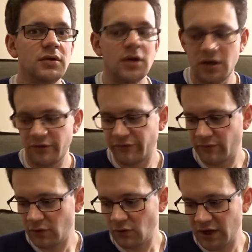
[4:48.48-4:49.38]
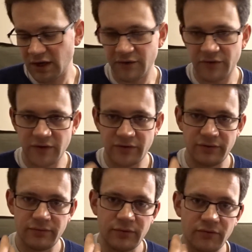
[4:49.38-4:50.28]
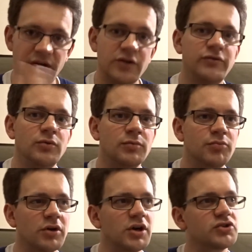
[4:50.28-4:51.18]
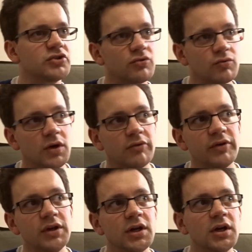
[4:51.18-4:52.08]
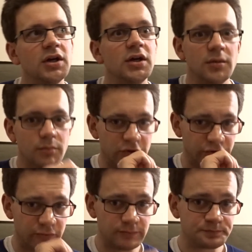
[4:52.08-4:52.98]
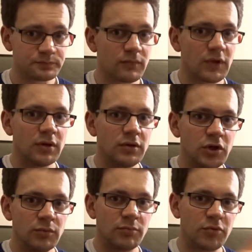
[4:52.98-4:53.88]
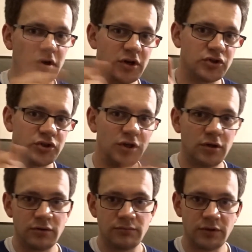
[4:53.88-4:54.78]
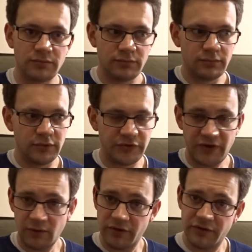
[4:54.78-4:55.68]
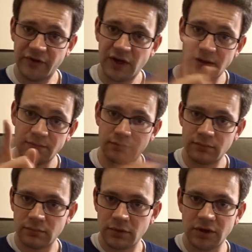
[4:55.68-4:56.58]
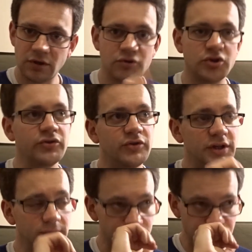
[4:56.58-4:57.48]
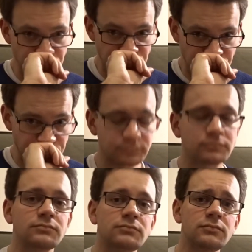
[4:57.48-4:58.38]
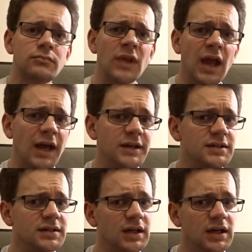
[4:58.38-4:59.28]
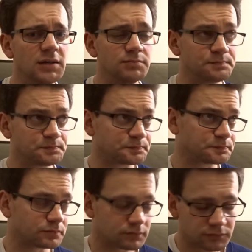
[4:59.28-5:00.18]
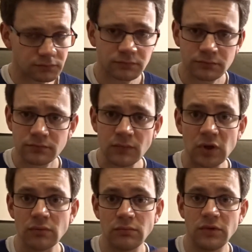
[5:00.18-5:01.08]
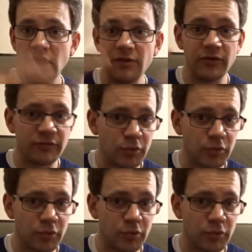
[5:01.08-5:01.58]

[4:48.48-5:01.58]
kind of were looking at the rate of human progress and thought, well, if we put human progress, you know, on the with time running horizontally and the level of